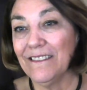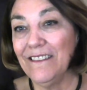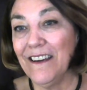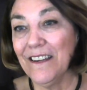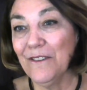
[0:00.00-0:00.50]

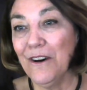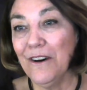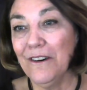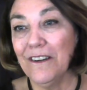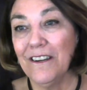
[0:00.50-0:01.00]
Not at
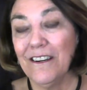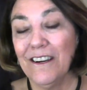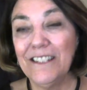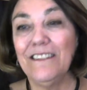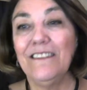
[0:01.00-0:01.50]
all.
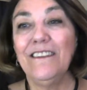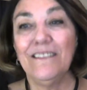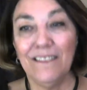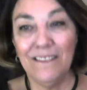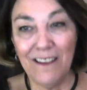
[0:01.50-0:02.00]
I see
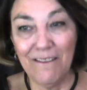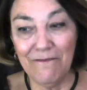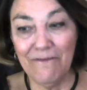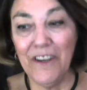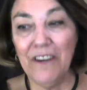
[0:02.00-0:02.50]
this as a
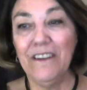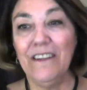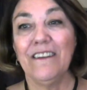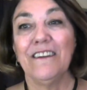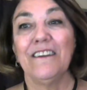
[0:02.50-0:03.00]

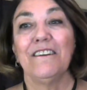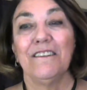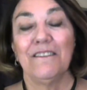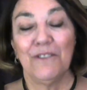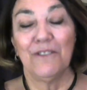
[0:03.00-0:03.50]
very
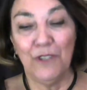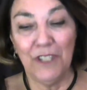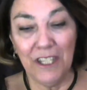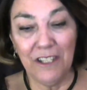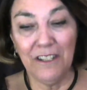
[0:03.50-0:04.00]

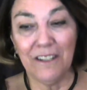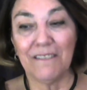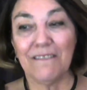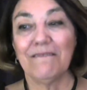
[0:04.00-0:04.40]
strategic,